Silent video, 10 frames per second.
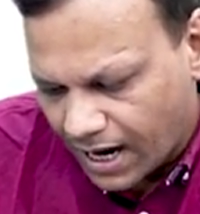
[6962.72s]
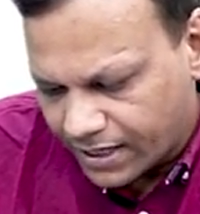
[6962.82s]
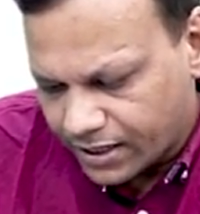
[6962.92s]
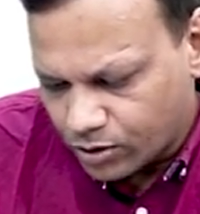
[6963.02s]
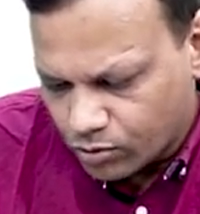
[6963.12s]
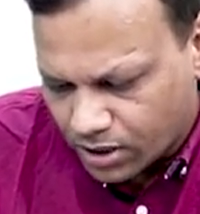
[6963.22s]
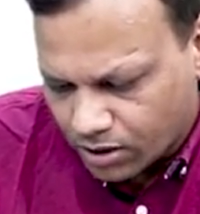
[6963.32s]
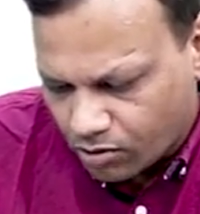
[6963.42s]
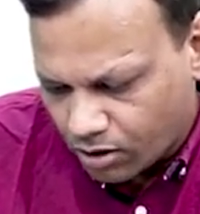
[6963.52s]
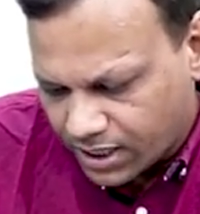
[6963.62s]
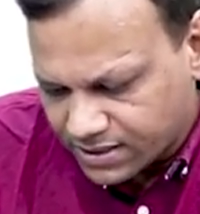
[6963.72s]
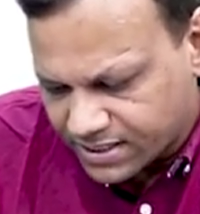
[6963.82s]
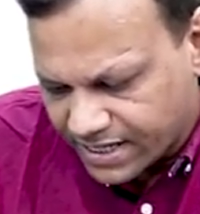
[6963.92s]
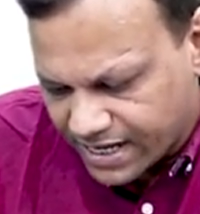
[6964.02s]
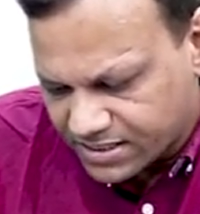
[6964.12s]
and a new drug called
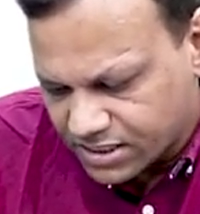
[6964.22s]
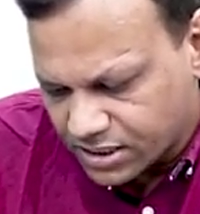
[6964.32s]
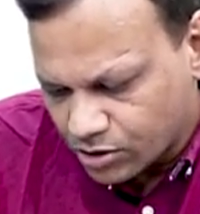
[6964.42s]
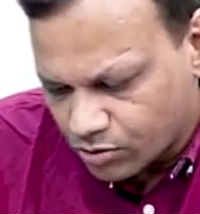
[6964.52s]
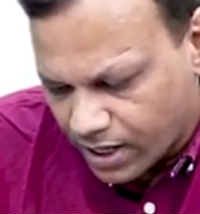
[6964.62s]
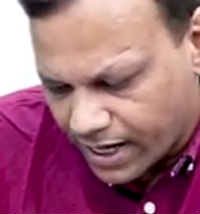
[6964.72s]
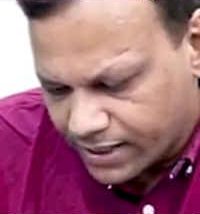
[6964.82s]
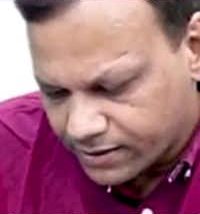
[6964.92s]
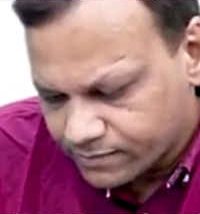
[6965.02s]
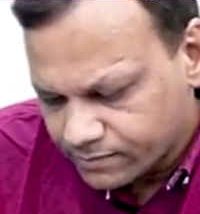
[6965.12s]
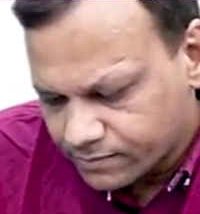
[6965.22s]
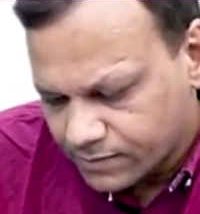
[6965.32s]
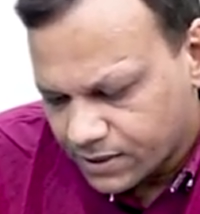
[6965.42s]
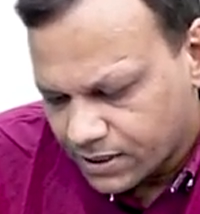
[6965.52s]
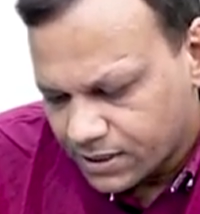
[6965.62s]
as lesinurad,
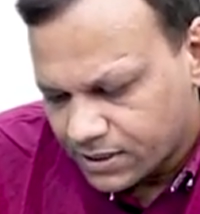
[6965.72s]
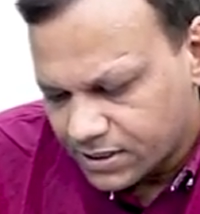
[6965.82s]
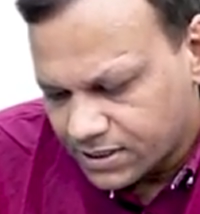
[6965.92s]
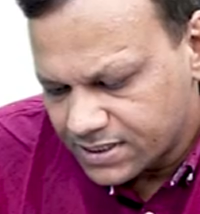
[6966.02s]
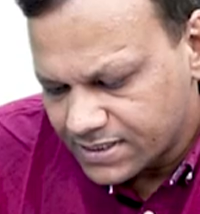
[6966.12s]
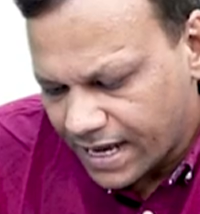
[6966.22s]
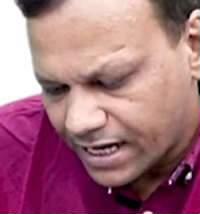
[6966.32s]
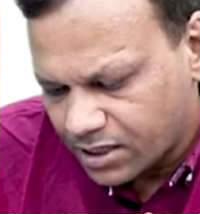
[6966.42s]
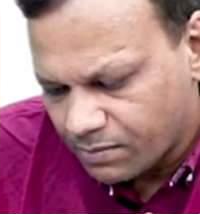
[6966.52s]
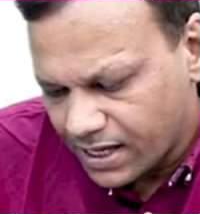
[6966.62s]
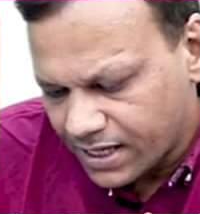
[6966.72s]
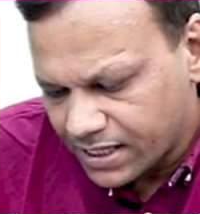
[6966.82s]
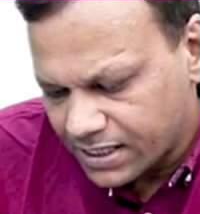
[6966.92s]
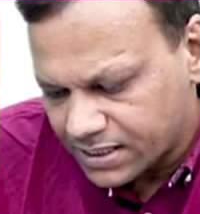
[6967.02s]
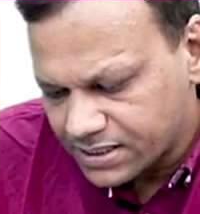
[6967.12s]
these act
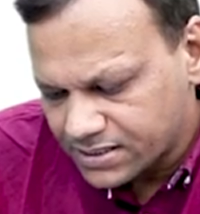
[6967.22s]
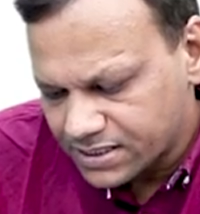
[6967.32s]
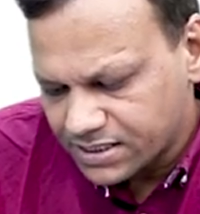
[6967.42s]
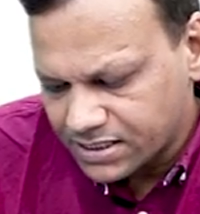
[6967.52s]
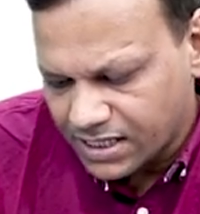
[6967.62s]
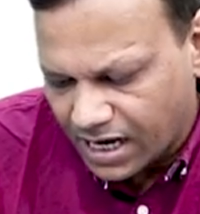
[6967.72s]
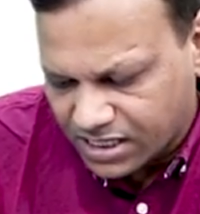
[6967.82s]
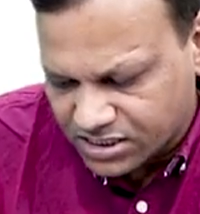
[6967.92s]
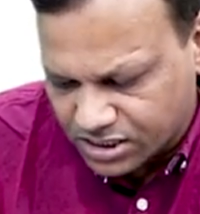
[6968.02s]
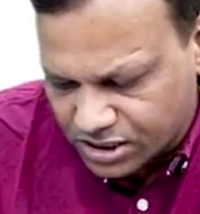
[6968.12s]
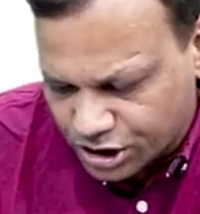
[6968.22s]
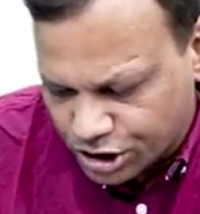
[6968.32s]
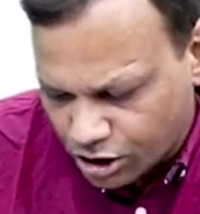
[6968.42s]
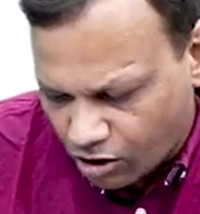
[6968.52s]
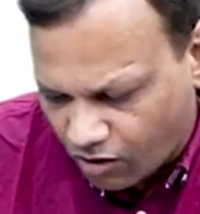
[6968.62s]
by increasing the
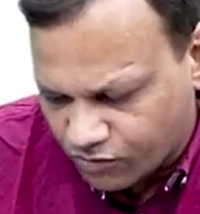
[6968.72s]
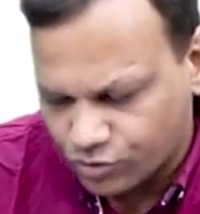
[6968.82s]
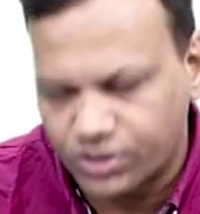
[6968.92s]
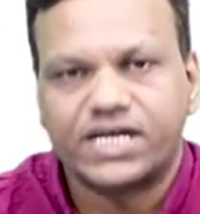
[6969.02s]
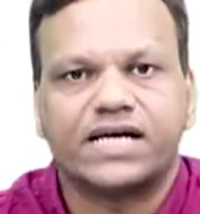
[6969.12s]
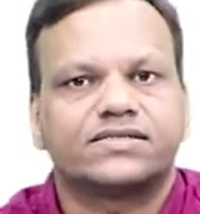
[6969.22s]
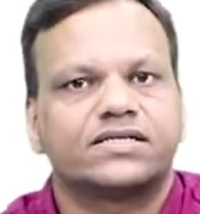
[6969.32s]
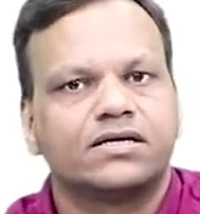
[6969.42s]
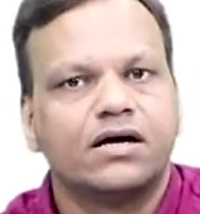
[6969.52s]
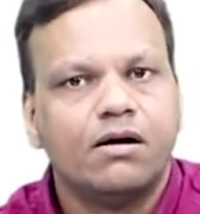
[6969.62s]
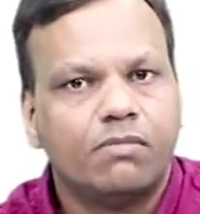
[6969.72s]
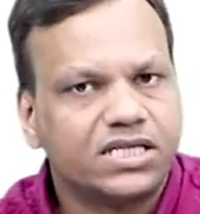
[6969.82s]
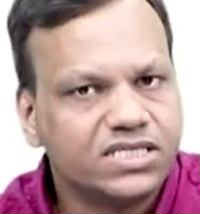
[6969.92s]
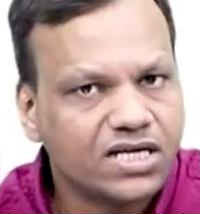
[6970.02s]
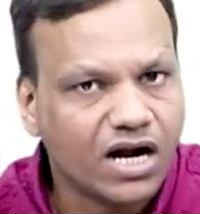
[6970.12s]
excretion of uric acid,
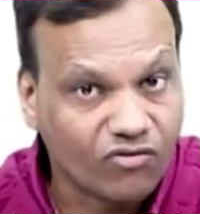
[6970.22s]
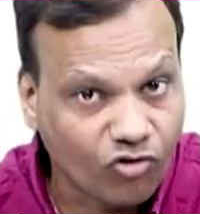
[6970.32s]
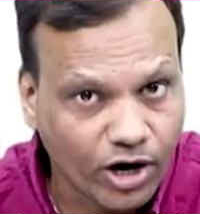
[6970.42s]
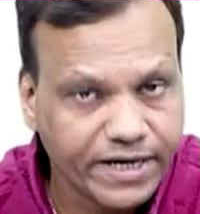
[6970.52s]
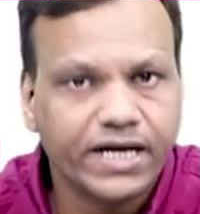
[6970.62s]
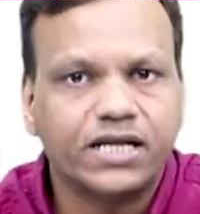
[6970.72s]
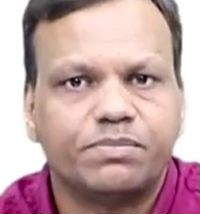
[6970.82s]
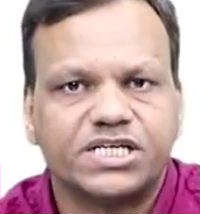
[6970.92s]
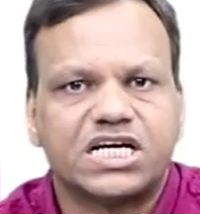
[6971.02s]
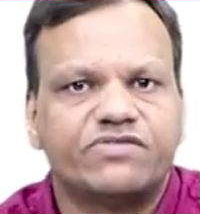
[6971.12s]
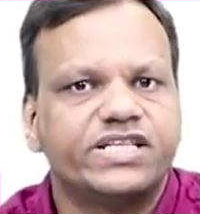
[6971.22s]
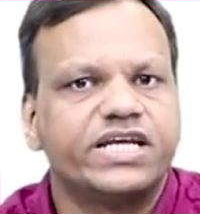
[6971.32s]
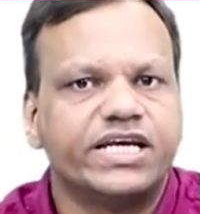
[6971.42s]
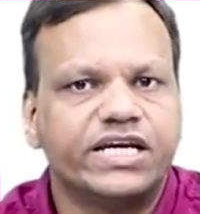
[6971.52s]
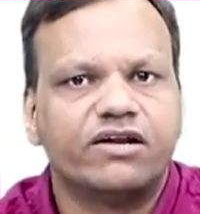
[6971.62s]
but these are avoided in patient with
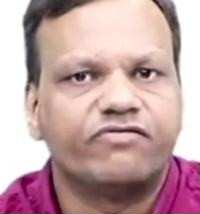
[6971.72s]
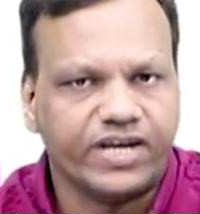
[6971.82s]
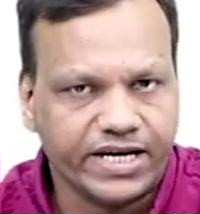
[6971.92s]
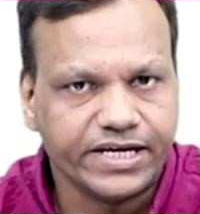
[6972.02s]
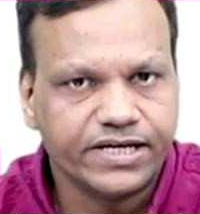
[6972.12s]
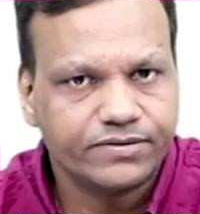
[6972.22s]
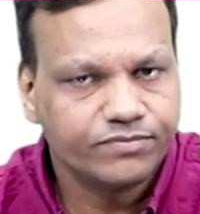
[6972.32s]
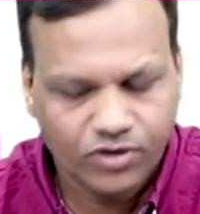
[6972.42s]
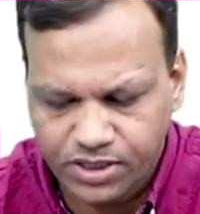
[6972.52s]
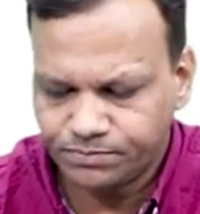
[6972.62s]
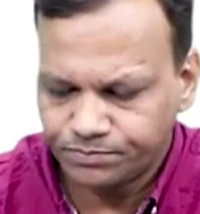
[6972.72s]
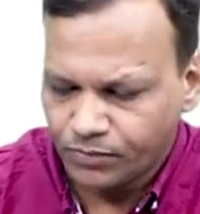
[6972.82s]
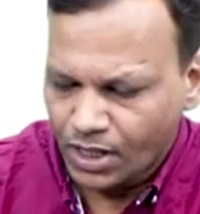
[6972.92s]
renal failure. Okay,